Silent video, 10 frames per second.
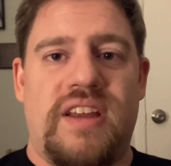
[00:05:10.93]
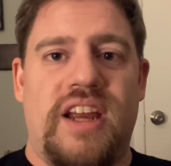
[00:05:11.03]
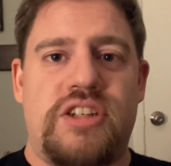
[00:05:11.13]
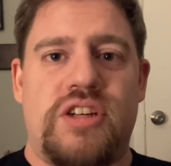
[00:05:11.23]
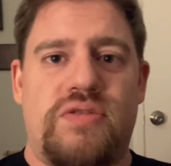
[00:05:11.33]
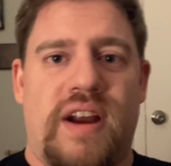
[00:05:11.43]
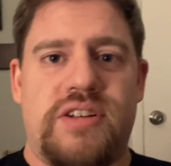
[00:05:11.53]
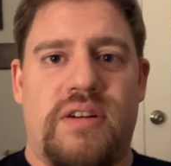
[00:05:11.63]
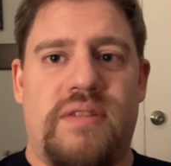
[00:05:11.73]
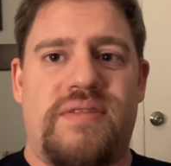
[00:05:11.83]
ancient
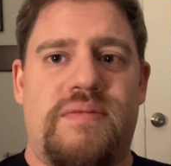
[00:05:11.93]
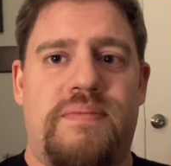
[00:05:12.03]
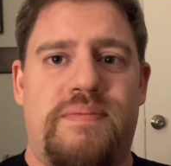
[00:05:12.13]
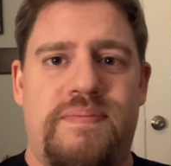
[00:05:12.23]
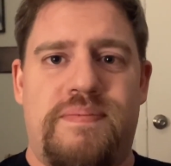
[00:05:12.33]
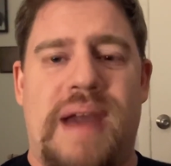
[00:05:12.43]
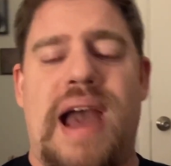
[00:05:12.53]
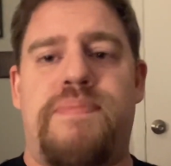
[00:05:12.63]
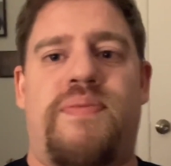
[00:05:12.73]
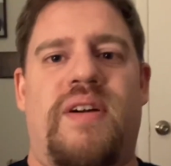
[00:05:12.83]
treasure map